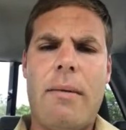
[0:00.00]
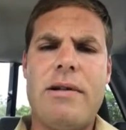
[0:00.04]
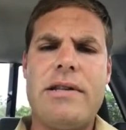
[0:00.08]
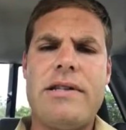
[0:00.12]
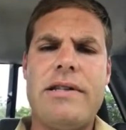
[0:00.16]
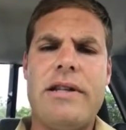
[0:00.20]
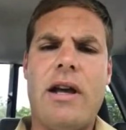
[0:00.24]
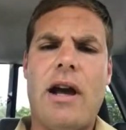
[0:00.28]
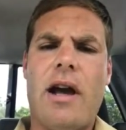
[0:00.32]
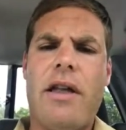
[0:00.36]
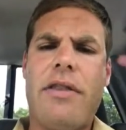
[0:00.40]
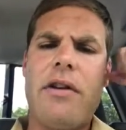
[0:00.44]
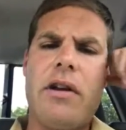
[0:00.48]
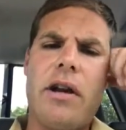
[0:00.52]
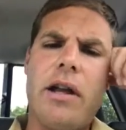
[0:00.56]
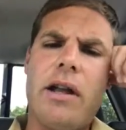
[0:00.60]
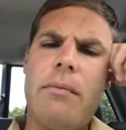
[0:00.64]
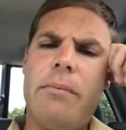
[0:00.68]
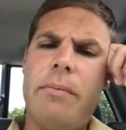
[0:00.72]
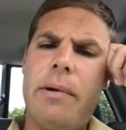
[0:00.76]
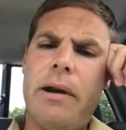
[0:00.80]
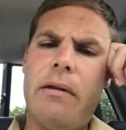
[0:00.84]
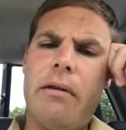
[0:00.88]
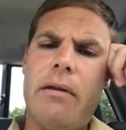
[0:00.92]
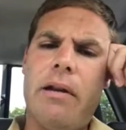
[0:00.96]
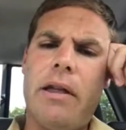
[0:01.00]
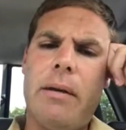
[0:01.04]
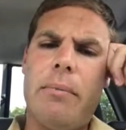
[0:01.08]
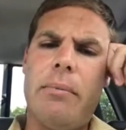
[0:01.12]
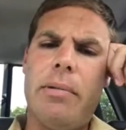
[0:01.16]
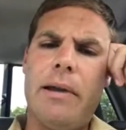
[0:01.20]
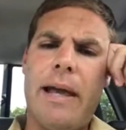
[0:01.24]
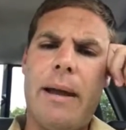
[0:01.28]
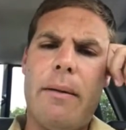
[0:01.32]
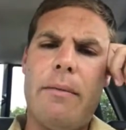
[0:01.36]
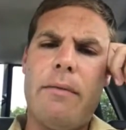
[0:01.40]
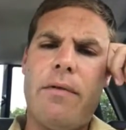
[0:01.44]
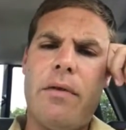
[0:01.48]
much the author can be really
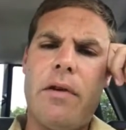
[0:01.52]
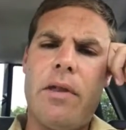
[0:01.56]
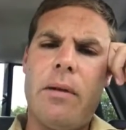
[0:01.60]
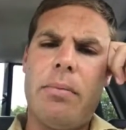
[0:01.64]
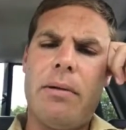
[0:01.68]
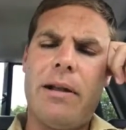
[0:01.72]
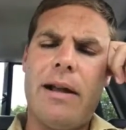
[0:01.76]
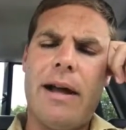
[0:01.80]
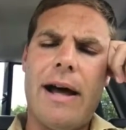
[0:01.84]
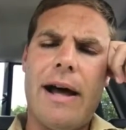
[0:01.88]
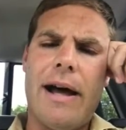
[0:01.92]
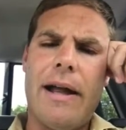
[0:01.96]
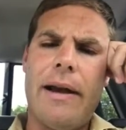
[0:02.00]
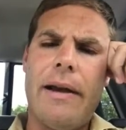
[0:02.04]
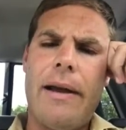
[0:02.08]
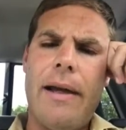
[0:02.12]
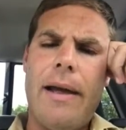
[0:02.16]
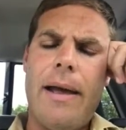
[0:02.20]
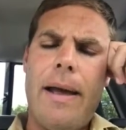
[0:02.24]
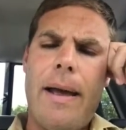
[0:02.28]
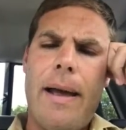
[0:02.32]
blamed for the plot.